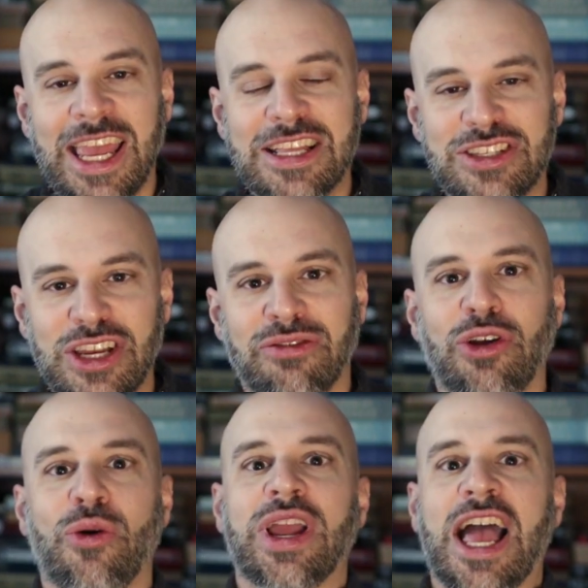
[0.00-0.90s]
instead of
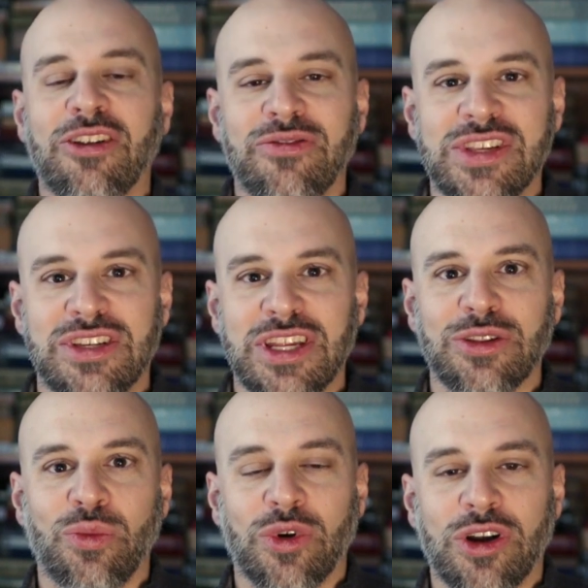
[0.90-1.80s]
going out and
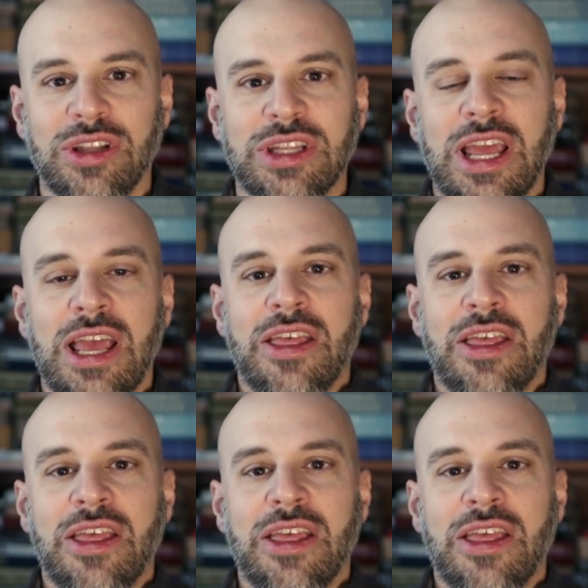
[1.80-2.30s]
visiting the world.